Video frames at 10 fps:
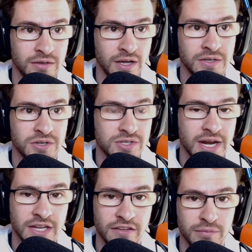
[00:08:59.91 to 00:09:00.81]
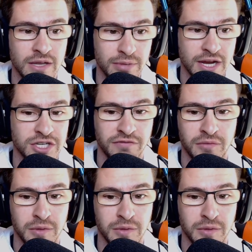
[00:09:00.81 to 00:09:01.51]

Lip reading: understanding of being patient from the